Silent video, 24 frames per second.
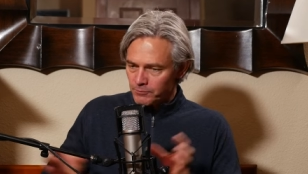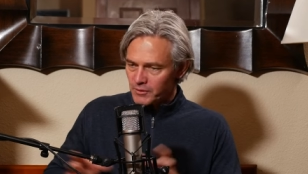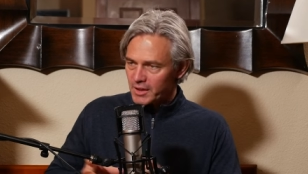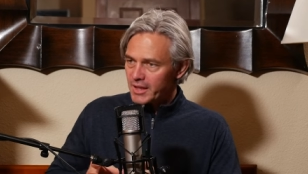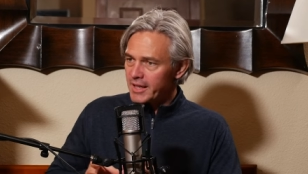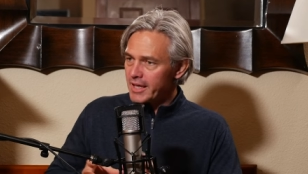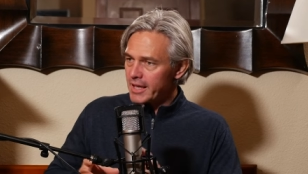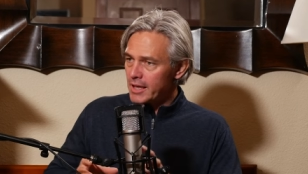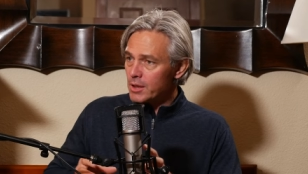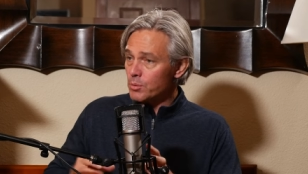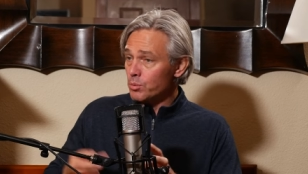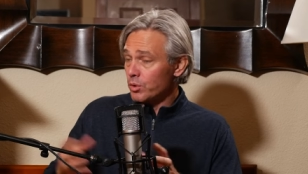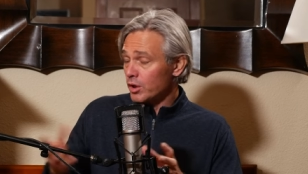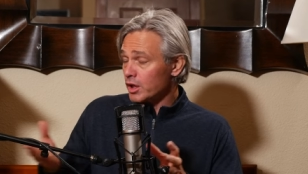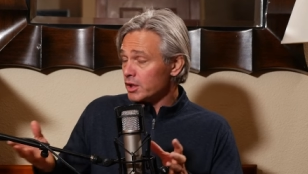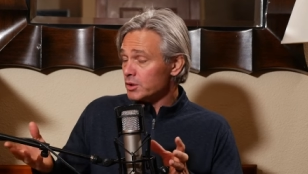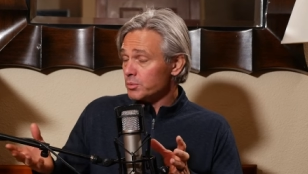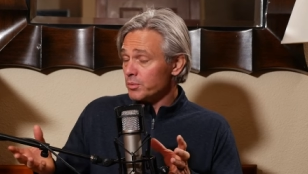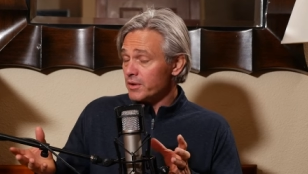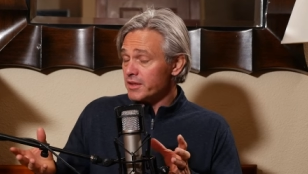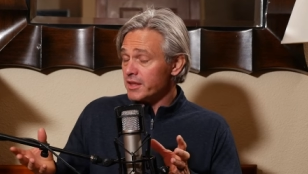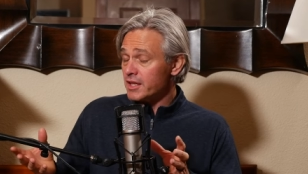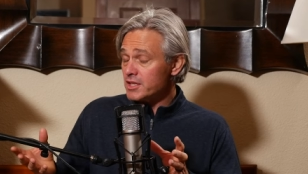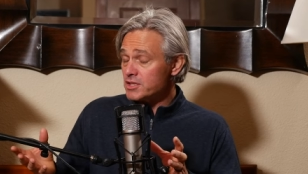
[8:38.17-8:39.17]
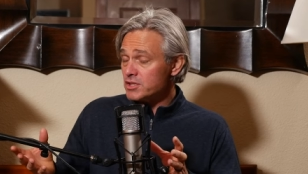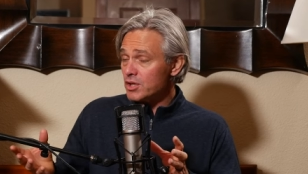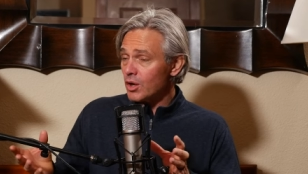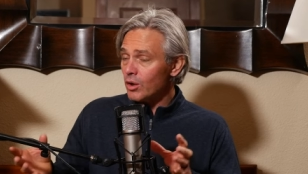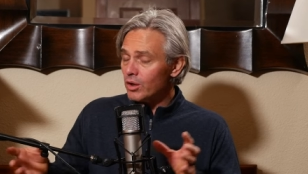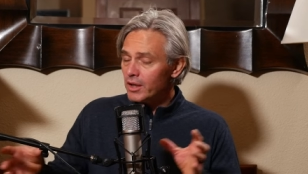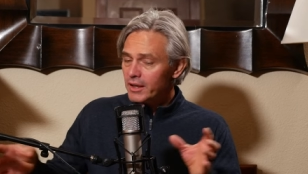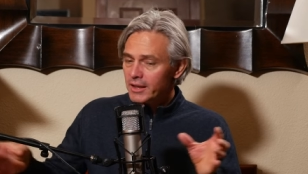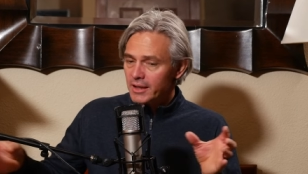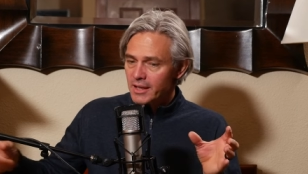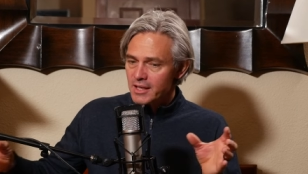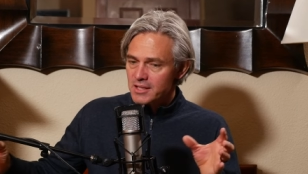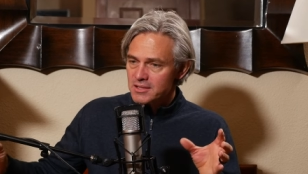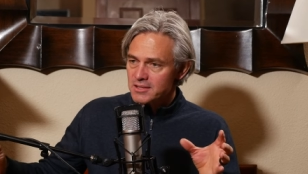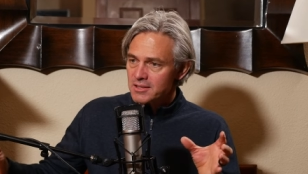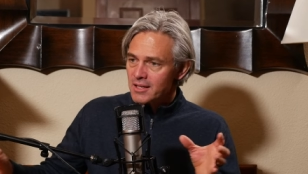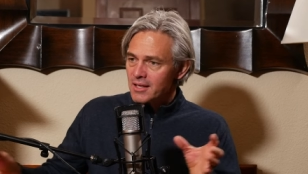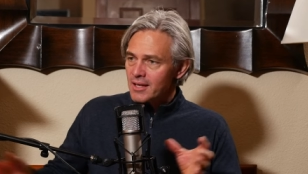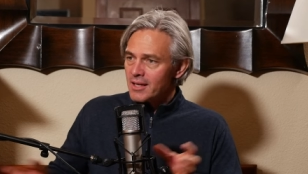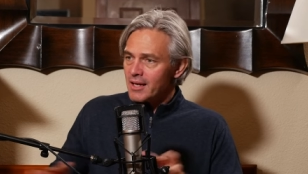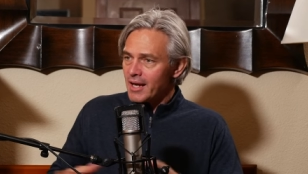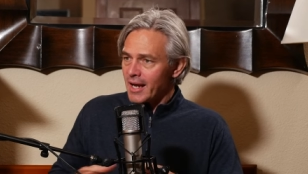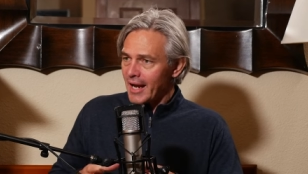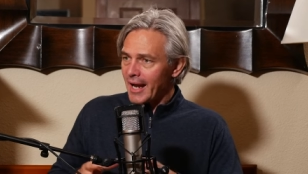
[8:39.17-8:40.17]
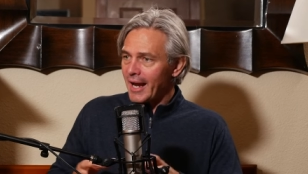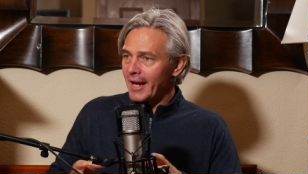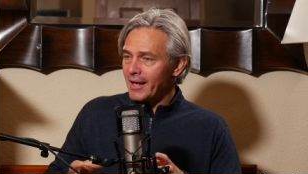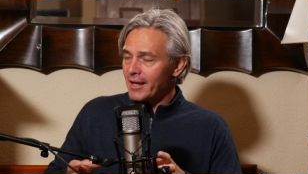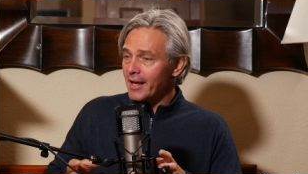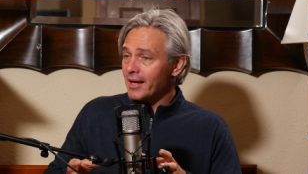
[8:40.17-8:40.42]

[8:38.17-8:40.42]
he worked with His Holiness, and,